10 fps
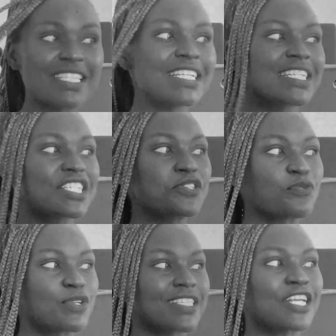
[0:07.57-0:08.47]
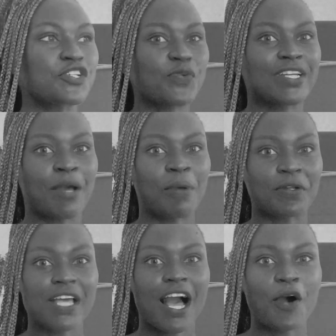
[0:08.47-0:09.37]
this recent trend
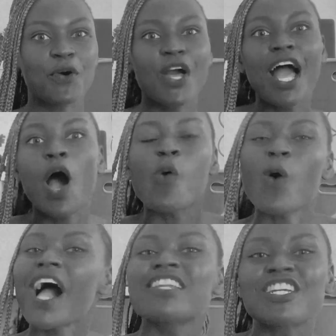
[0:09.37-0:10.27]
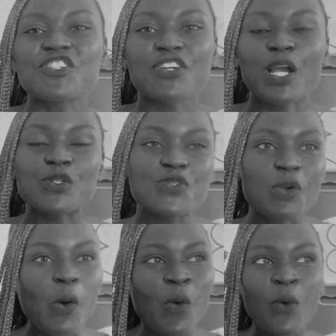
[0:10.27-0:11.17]
about how why are they
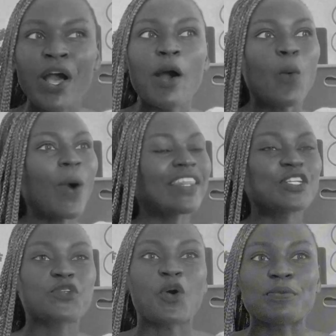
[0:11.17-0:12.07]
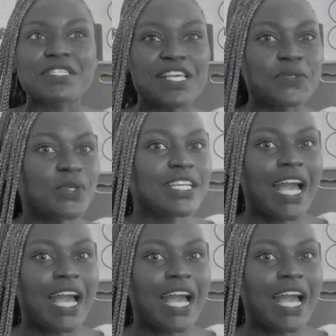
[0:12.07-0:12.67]
so obsessed with